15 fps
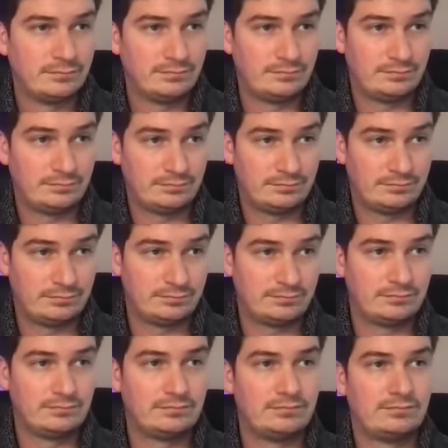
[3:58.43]

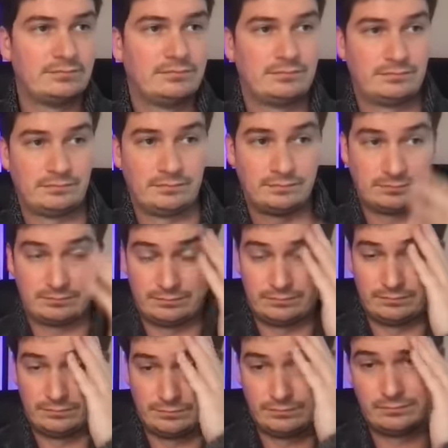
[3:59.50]

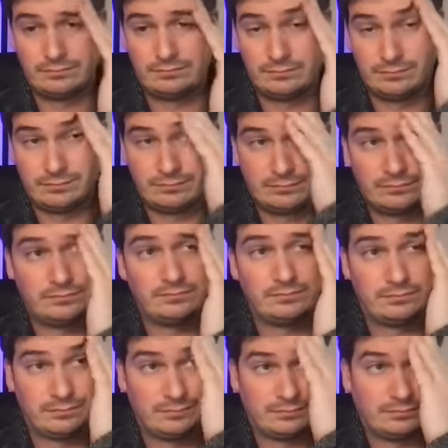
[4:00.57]

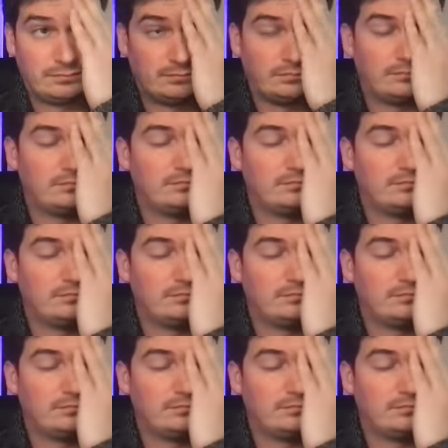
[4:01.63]
(not speaking)